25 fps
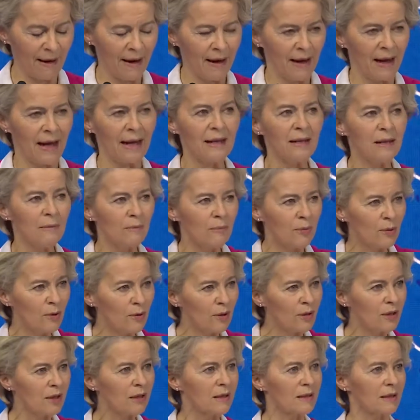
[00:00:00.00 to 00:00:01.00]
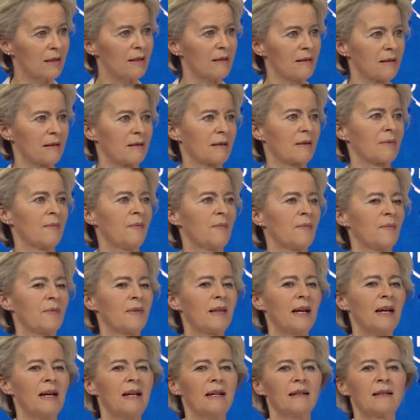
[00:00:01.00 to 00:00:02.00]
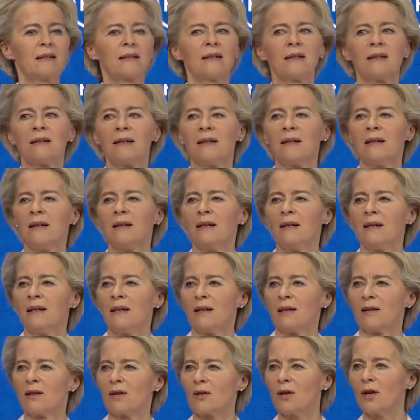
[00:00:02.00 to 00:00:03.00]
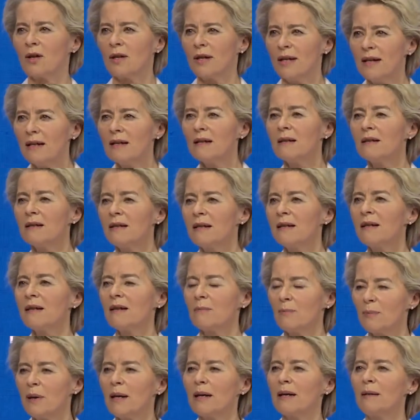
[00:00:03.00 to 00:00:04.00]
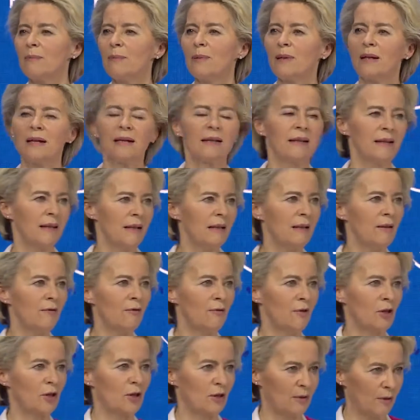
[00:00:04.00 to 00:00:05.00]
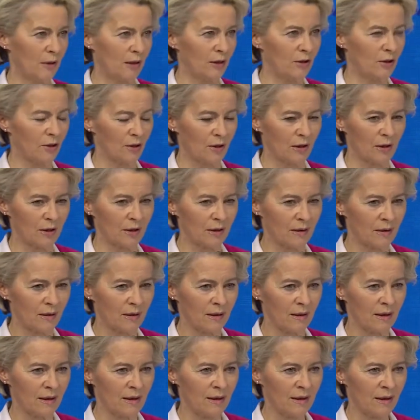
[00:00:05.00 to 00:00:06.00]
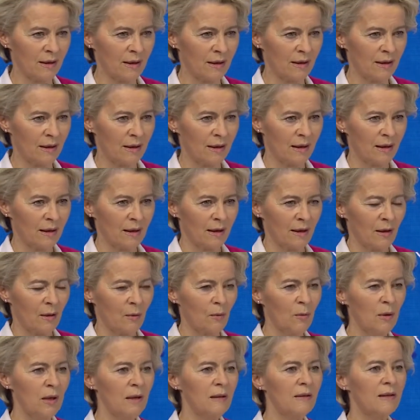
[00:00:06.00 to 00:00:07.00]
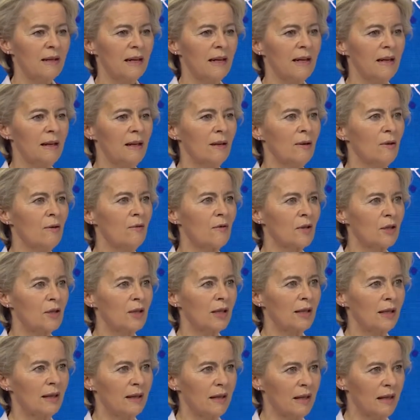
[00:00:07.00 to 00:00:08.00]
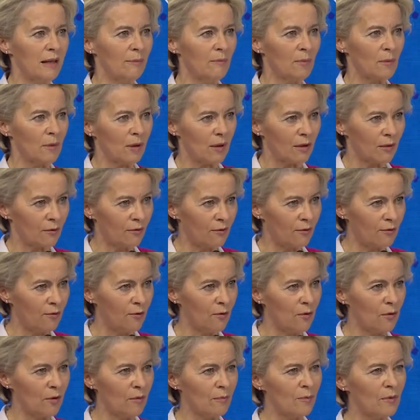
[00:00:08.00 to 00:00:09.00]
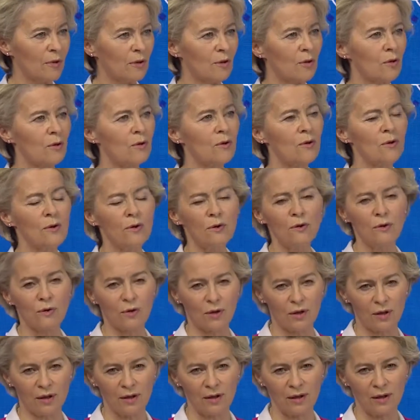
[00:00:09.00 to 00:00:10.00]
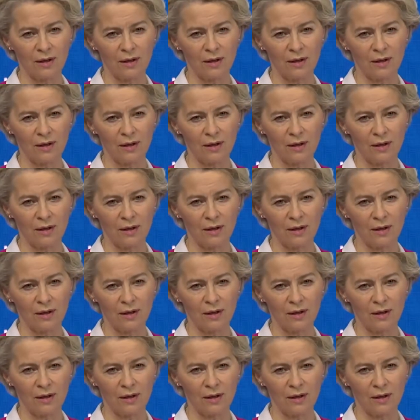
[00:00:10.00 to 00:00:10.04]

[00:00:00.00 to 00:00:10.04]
And important is that the connecting pipeline infrastructure will then, over time, form the core